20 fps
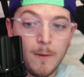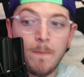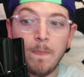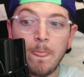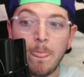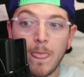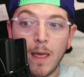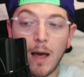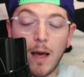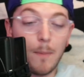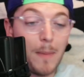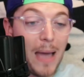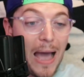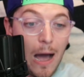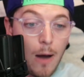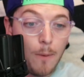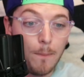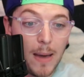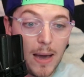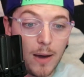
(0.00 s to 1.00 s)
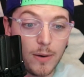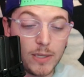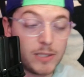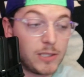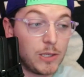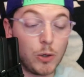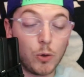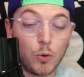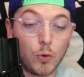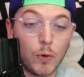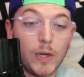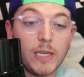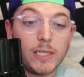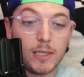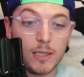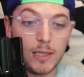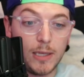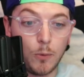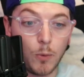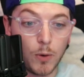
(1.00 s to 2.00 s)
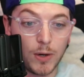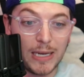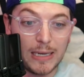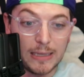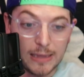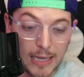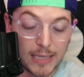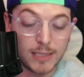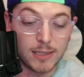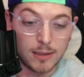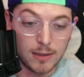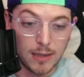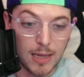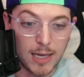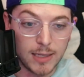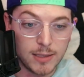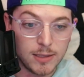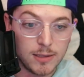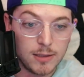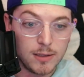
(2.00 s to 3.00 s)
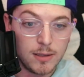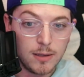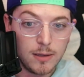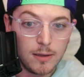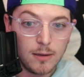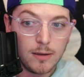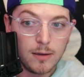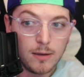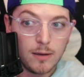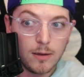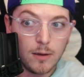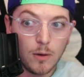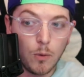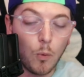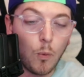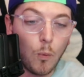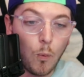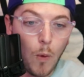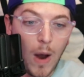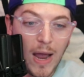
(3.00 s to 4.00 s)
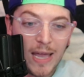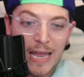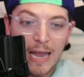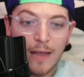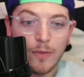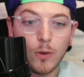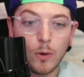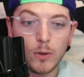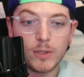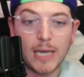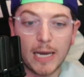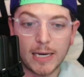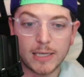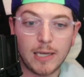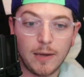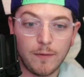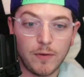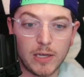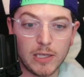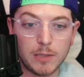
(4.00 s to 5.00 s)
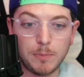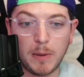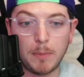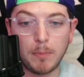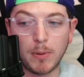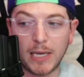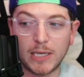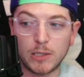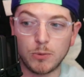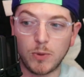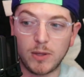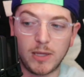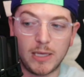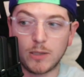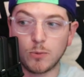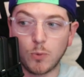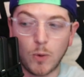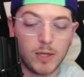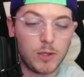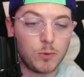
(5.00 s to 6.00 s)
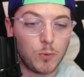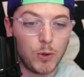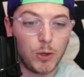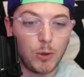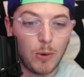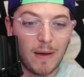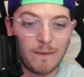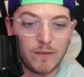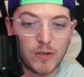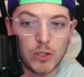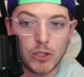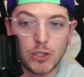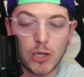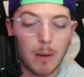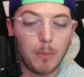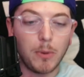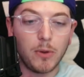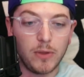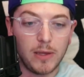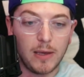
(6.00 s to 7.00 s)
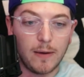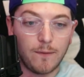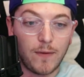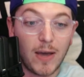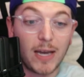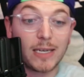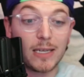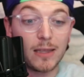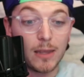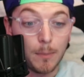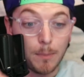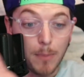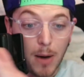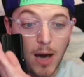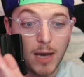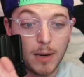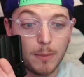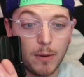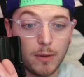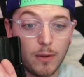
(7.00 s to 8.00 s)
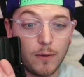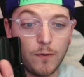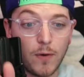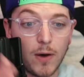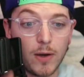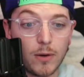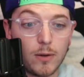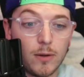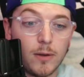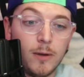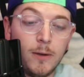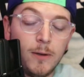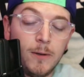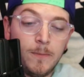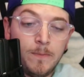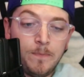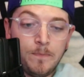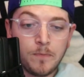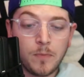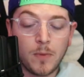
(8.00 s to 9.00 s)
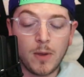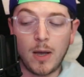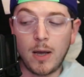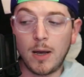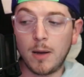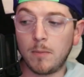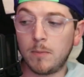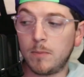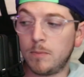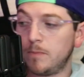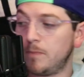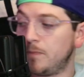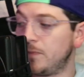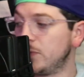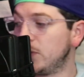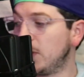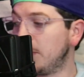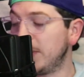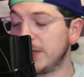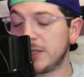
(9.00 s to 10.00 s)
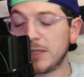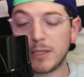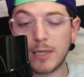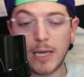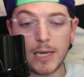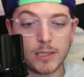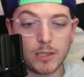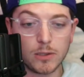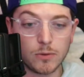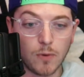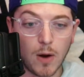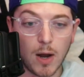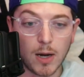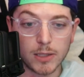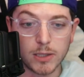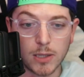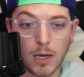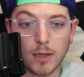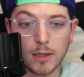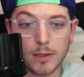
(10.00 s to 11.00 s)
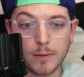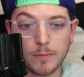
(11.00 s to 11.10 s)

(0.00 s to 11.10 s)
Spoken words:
Outbound is increasingly working less and less. Why can't those activities be placed with these ones where you have double the effect at the bottom of the funnel? The business case is rock solid.